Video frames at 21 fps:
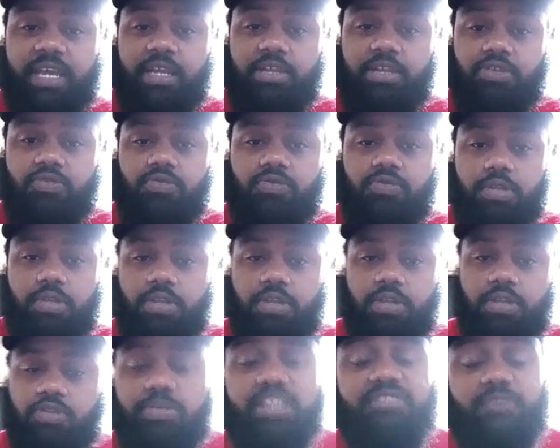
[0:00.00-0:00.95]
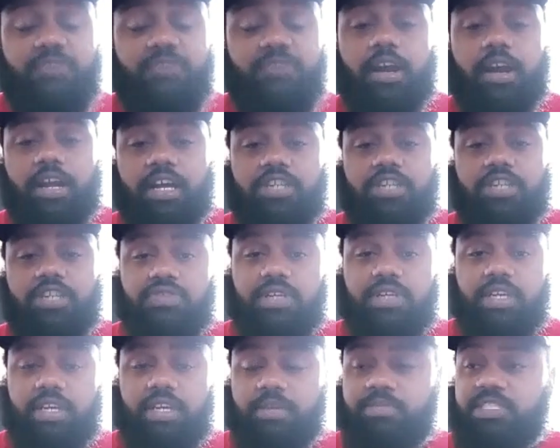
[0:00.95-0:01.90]
to do to do best for our country,
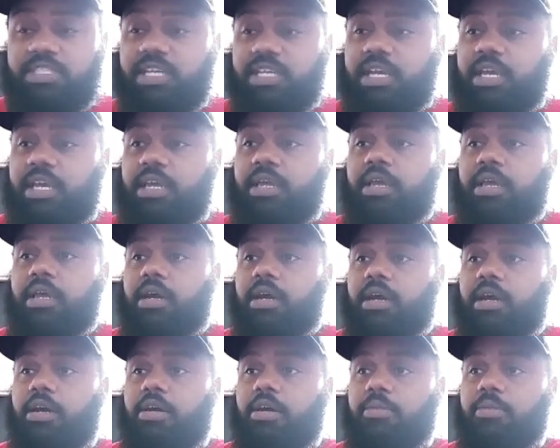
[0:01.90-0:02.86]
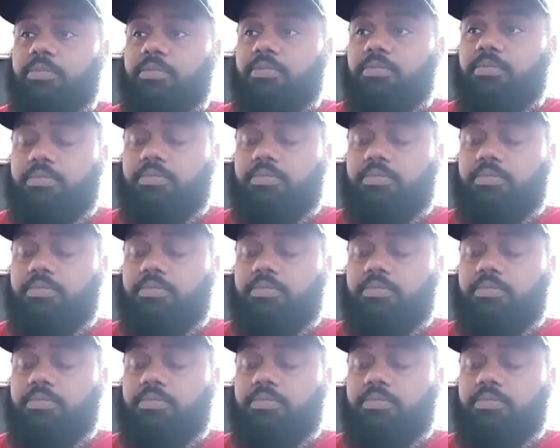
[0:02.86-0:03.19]
you know I'm saying? Um,